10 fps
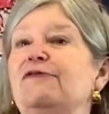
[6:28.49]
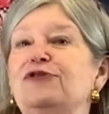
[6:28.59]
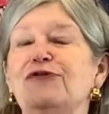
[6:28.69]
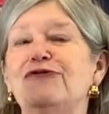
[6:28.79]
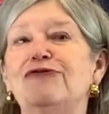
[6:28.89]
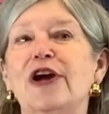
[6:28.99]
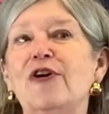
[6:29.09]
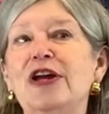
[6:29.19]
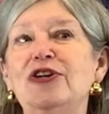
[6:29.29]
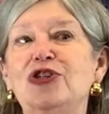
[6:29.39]
he was a
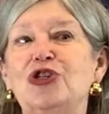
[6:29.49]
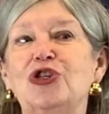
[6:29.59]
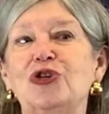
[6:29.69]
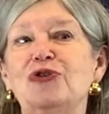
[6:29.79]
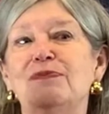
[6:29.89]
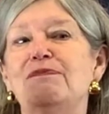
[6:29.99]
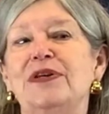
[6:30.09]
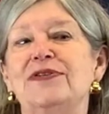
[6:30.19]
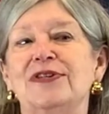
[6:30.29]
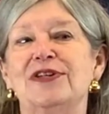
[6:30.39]
very astute
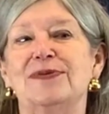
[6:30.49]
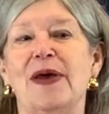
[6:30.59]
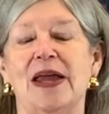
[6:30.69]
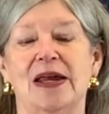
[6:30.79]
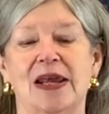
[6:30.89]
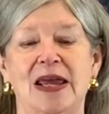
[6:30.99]
businessman.